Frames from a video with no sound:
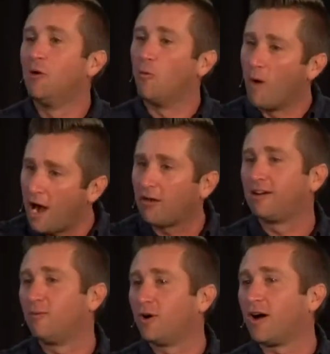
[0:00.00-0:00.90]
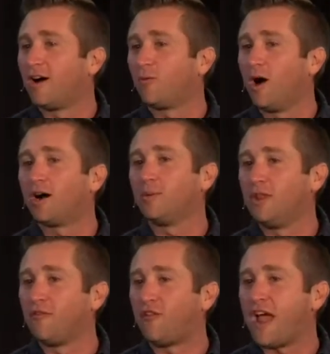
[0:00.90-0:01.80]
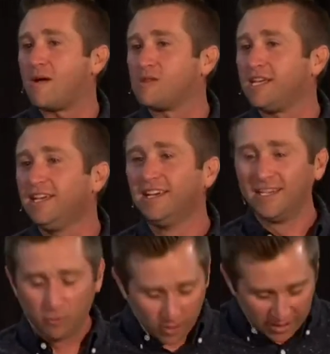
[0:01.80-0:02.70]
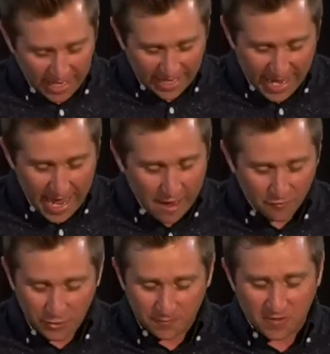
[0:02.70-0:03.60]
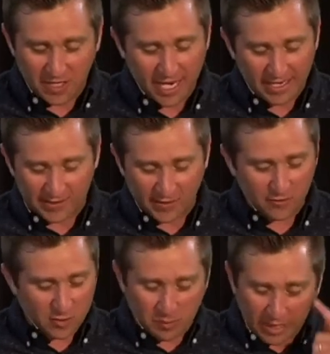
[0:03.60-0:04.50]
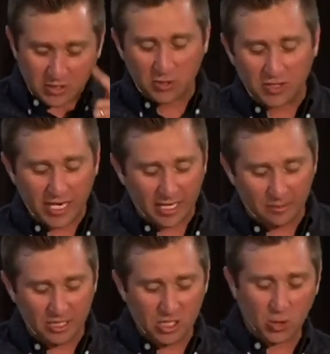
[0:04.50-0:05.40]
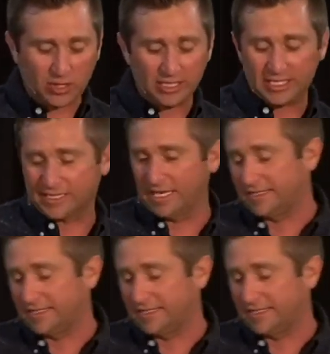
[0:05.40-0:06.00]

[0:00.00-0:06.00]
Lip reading: Welcome. Welcome to the family. We're glad to have you. Today is a special day to be joining us.